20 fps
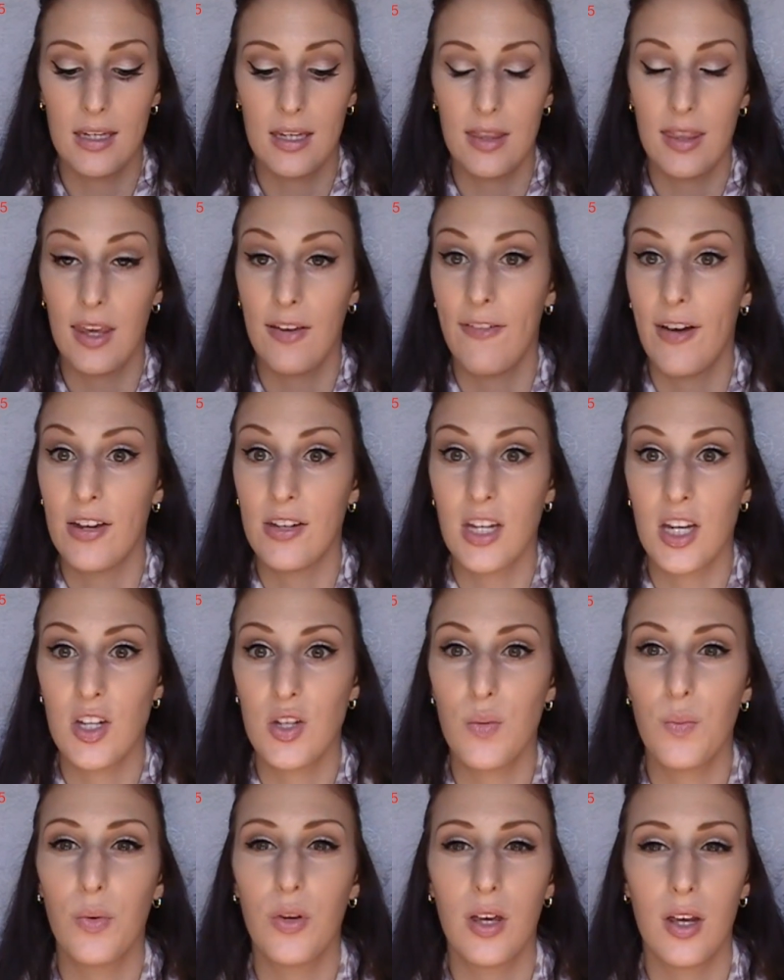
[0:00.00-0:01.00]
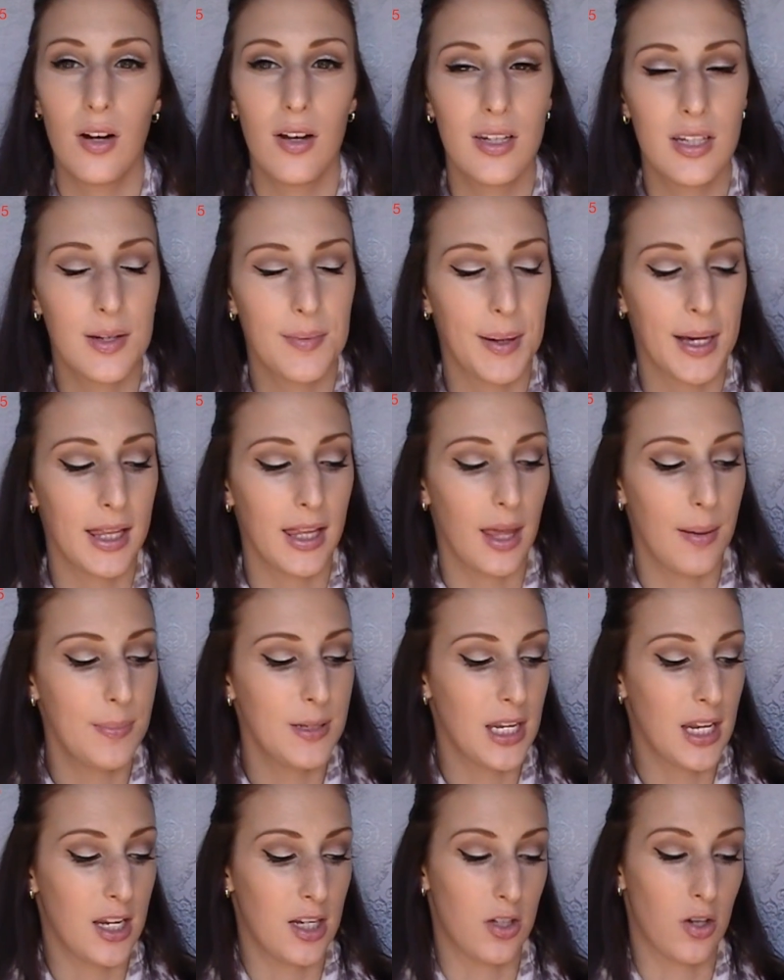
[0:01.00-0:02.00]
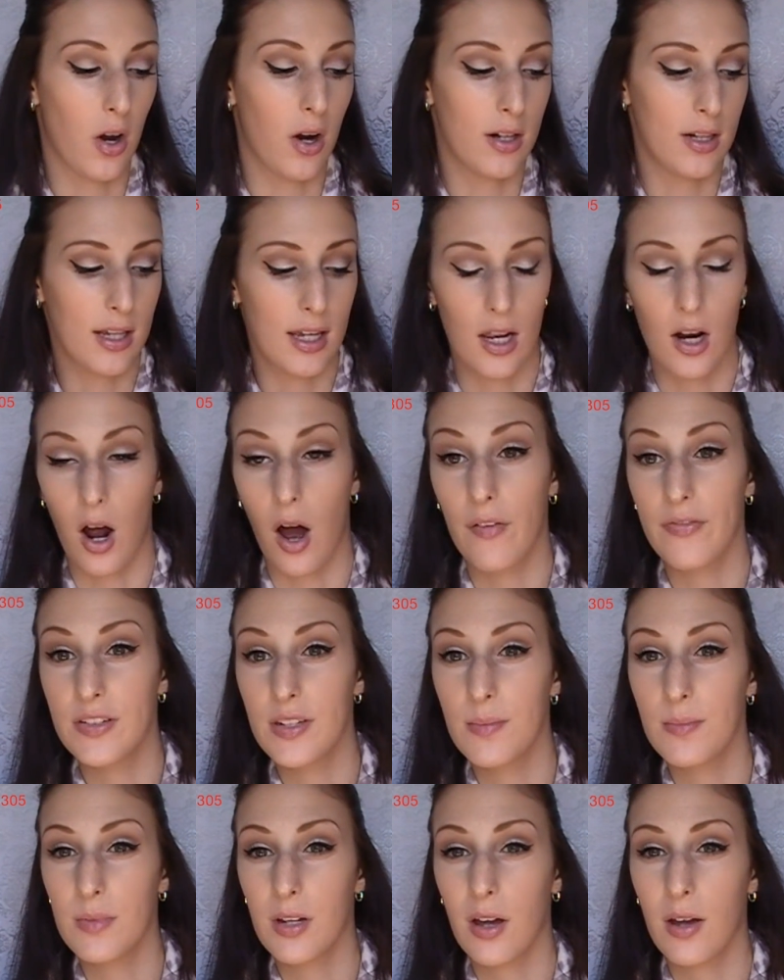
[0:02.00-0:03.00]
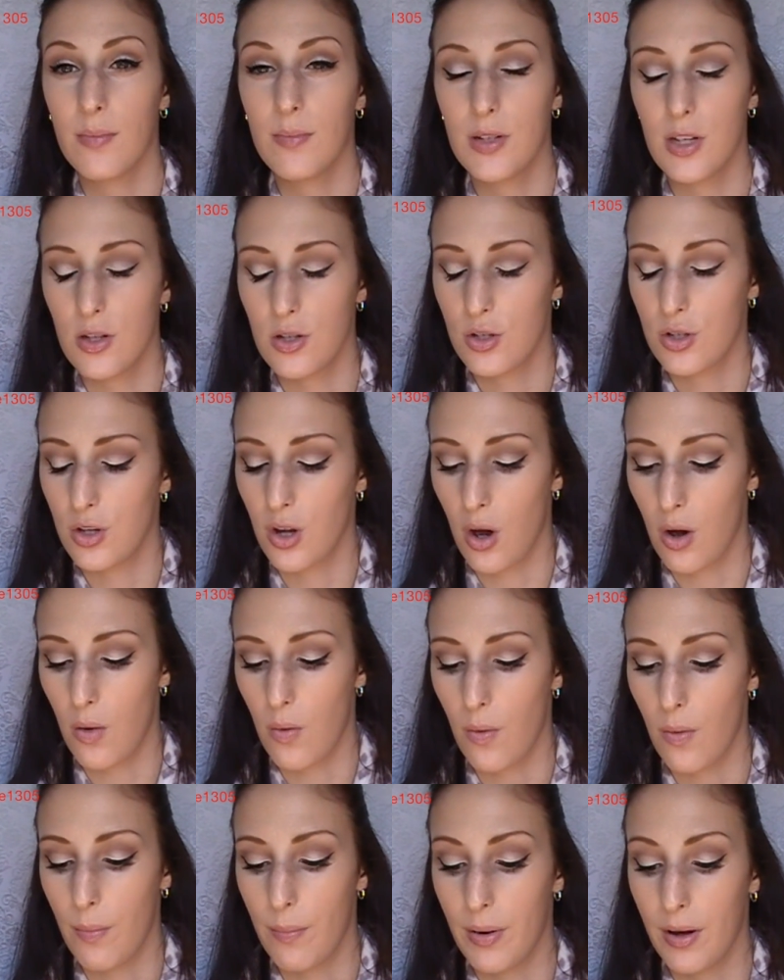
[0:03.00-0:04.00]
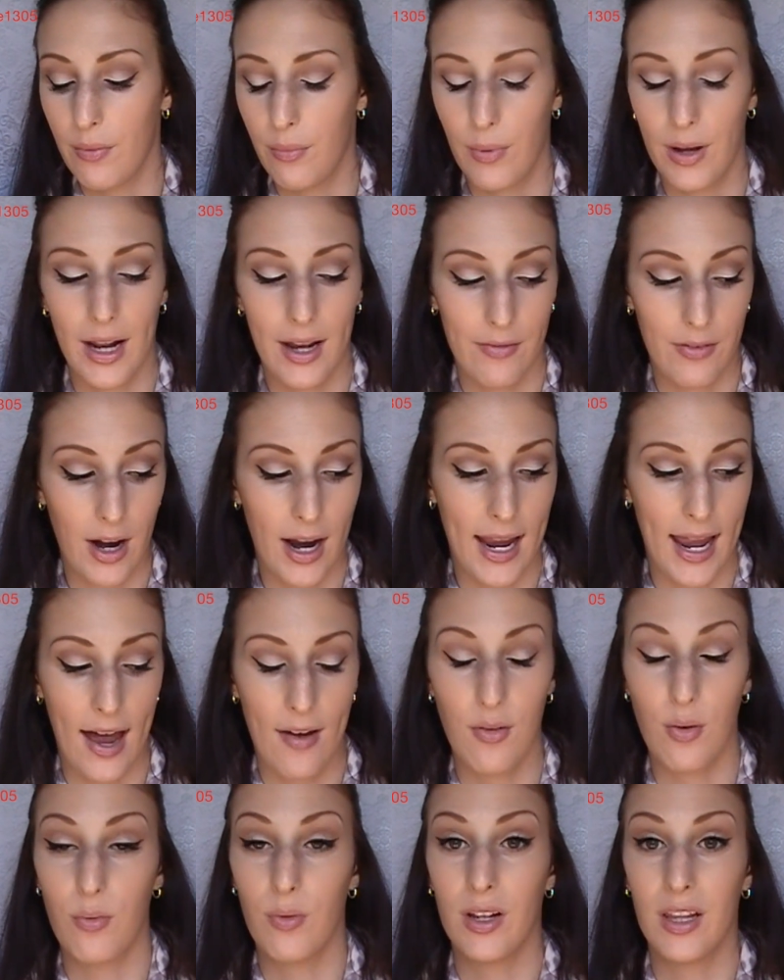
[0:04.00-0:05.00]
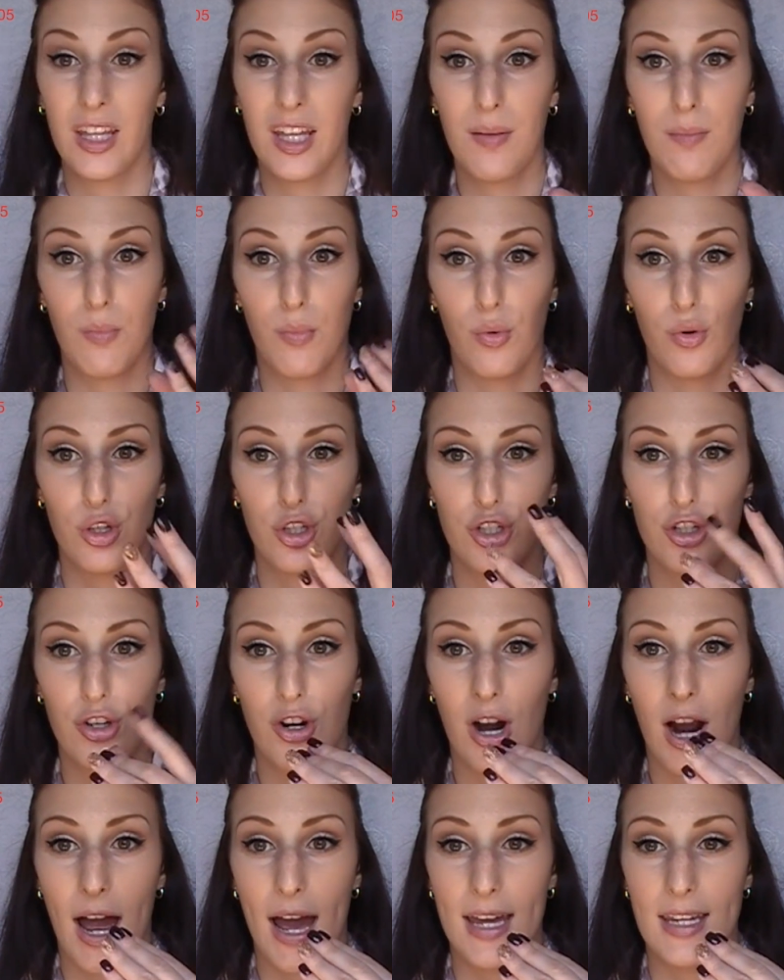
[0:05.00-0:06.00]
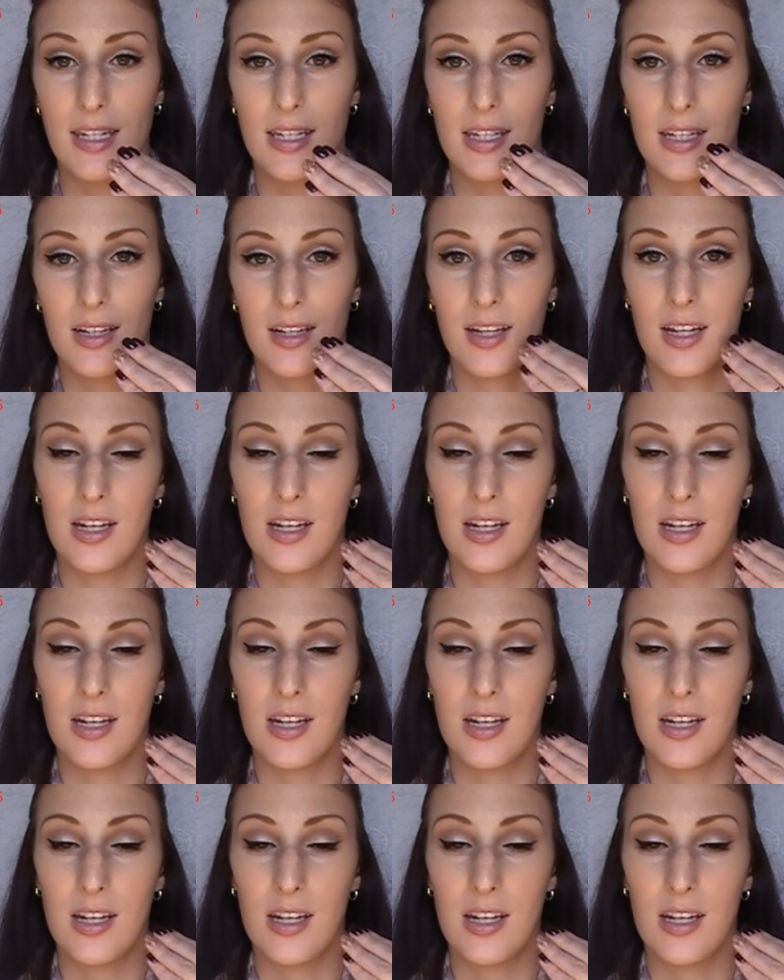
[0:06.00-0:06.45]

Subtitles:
the foundation will get onto my lips and it's hard to get off sometimes. So, but whenever I have a really moisturized